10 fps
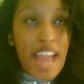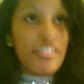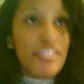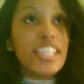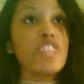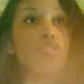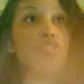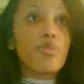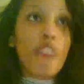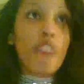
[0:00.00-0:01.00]
and then he
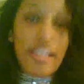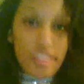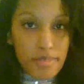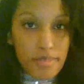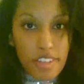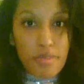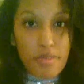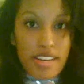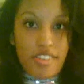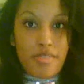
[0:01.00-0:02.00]
drives himself
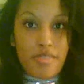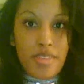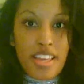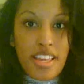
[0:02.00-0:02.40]
back home.